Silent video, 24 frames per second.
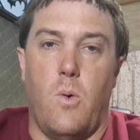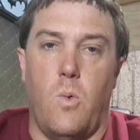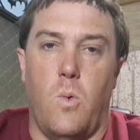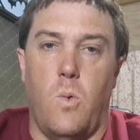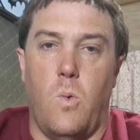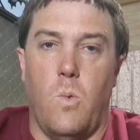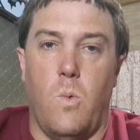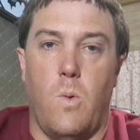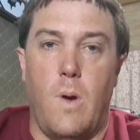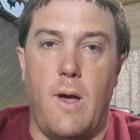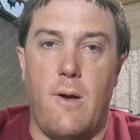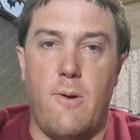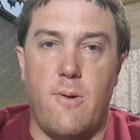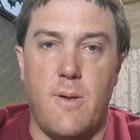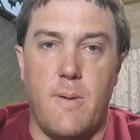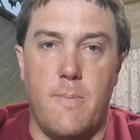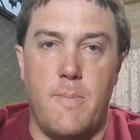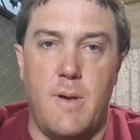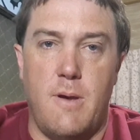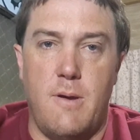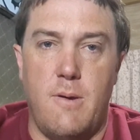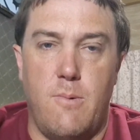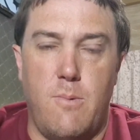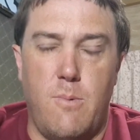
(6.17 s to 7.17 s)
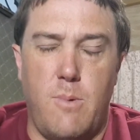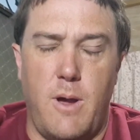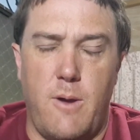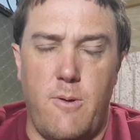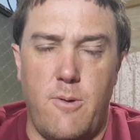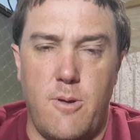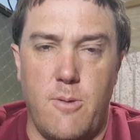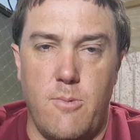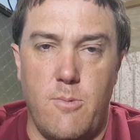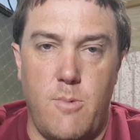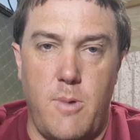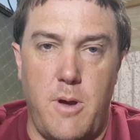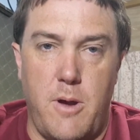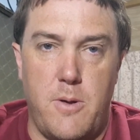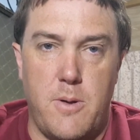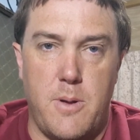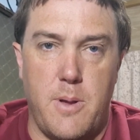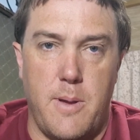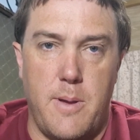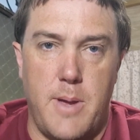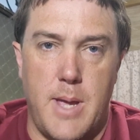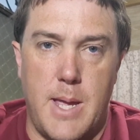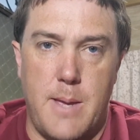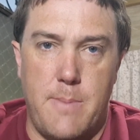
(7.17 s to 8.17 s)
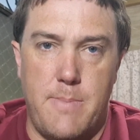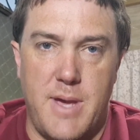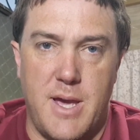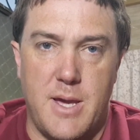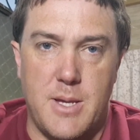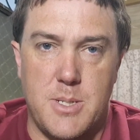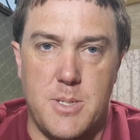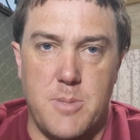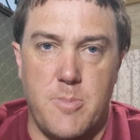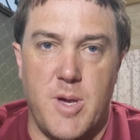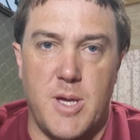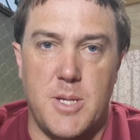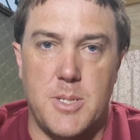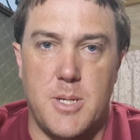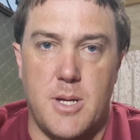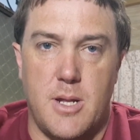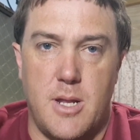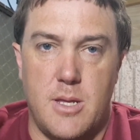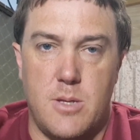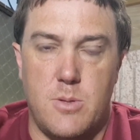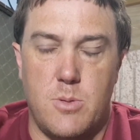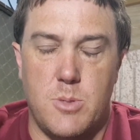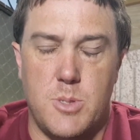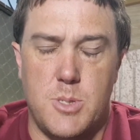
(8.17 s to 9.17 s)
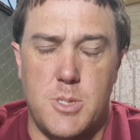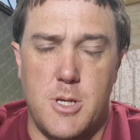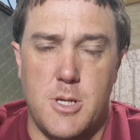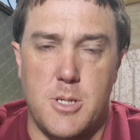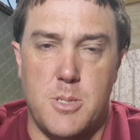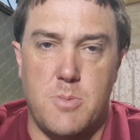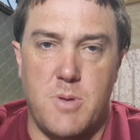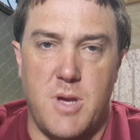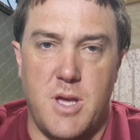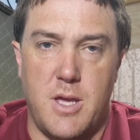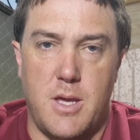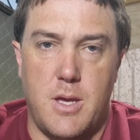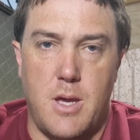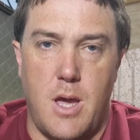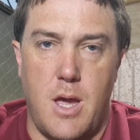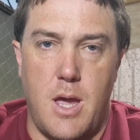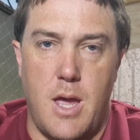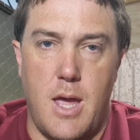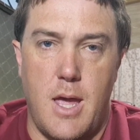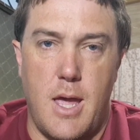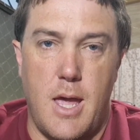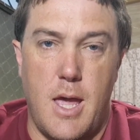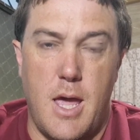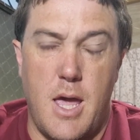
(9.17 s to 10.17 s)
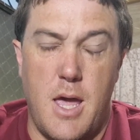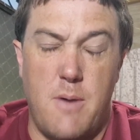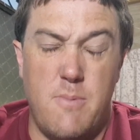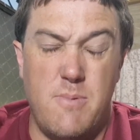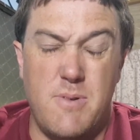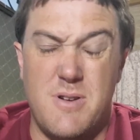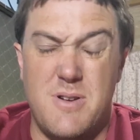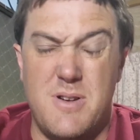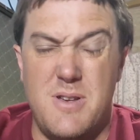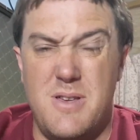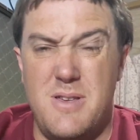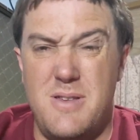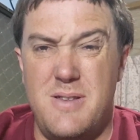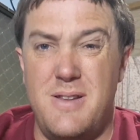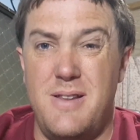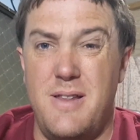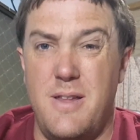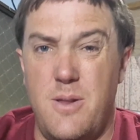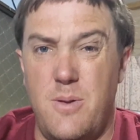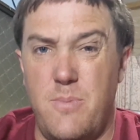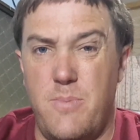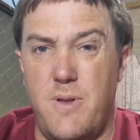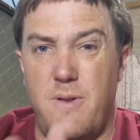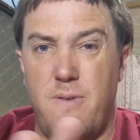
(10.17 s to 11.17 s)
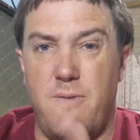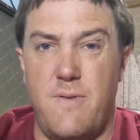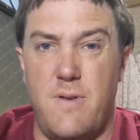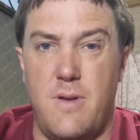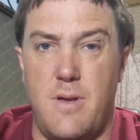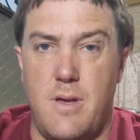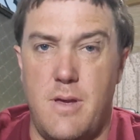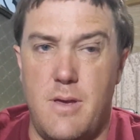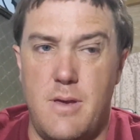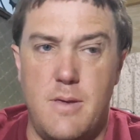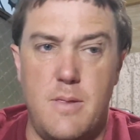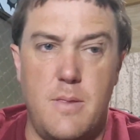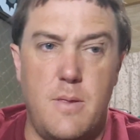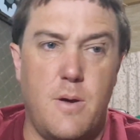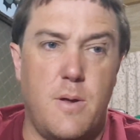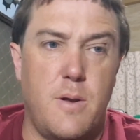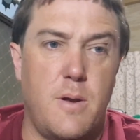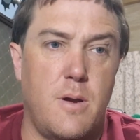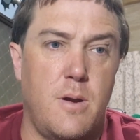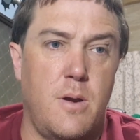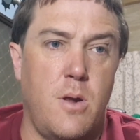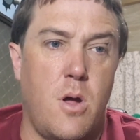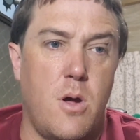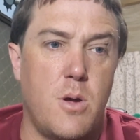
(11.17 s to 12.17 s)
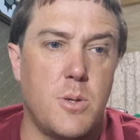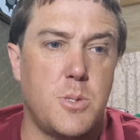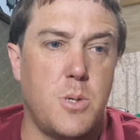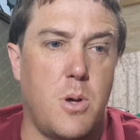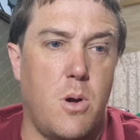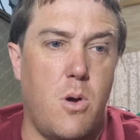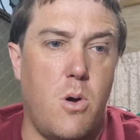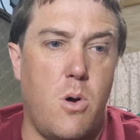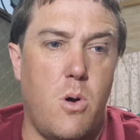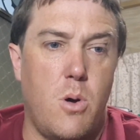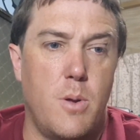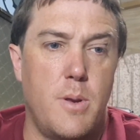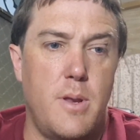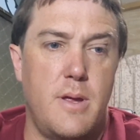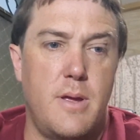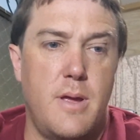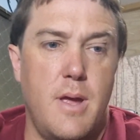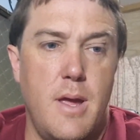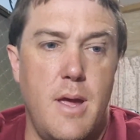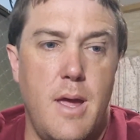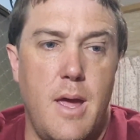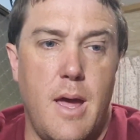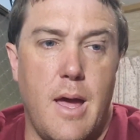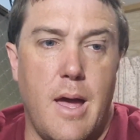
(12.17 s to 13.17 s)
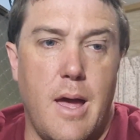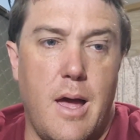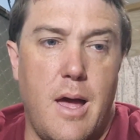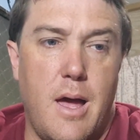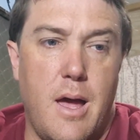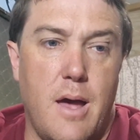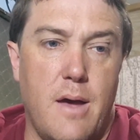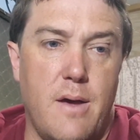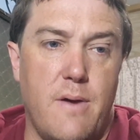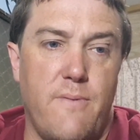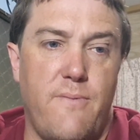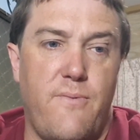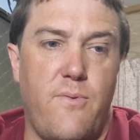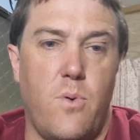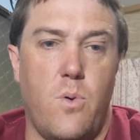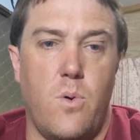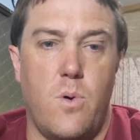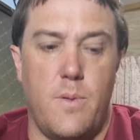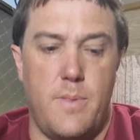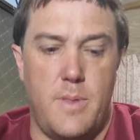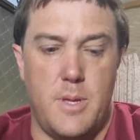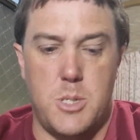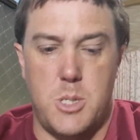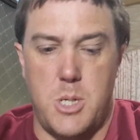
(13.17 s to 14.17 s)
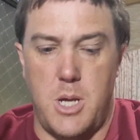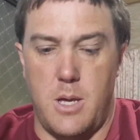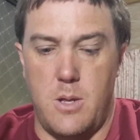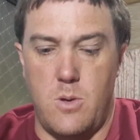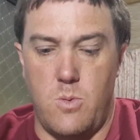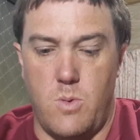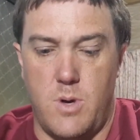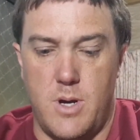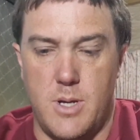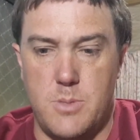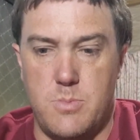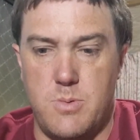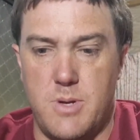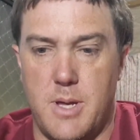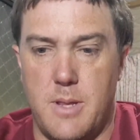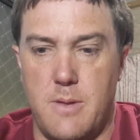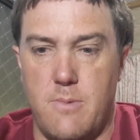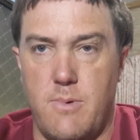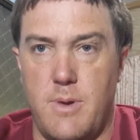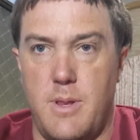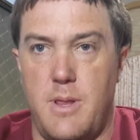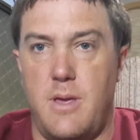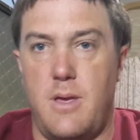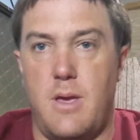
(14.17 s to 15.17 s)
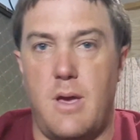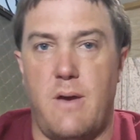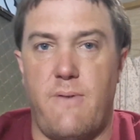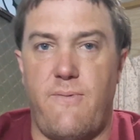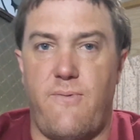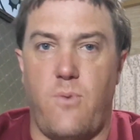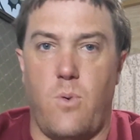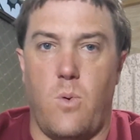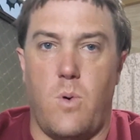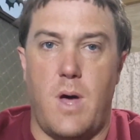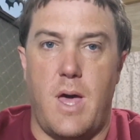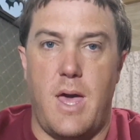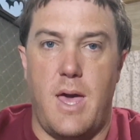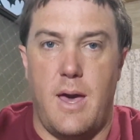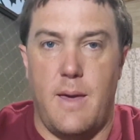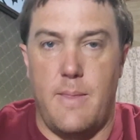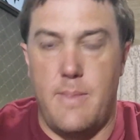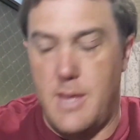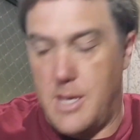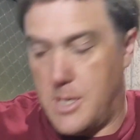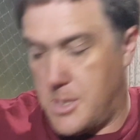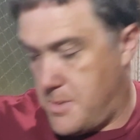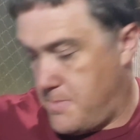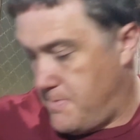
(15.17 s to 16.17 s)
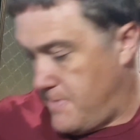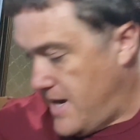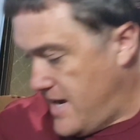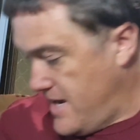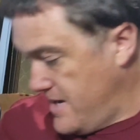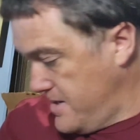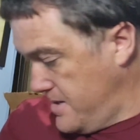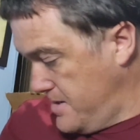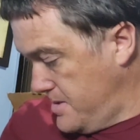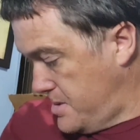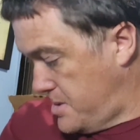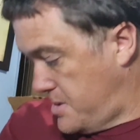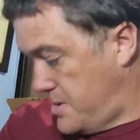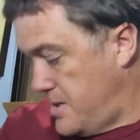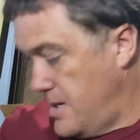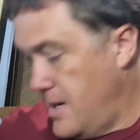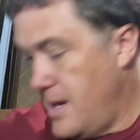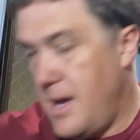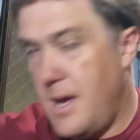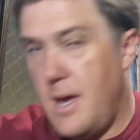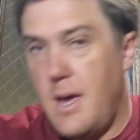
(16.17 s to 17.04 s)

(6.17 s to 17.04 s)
Welcome back to Max Collectibles this week. We've got a little bit of not a lot on for the channel wise. We're getting ready for our next market.